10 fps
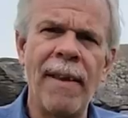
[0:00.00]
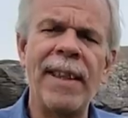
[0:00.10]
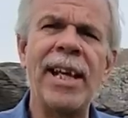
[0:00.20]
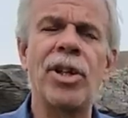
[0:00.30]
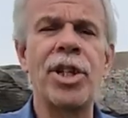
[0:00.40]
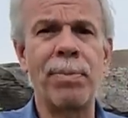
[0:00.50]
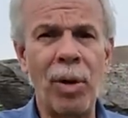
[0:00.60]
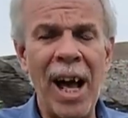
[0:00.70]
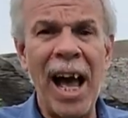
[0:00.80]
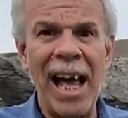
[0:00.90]
they are
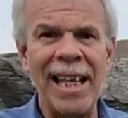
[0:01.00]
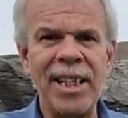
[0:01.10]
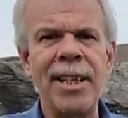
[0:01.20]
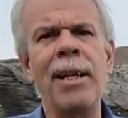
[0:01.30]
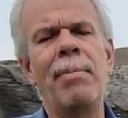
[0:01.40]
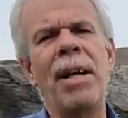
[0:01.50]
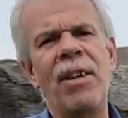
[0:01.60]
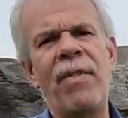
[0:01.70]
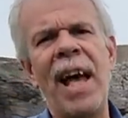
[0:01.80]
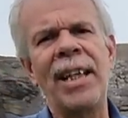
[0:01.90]
surprised by
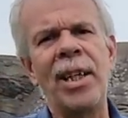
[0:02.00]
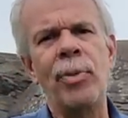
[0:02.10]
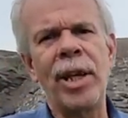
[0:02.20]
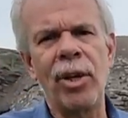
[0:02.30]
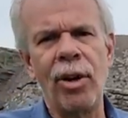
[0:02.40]
the fact that we can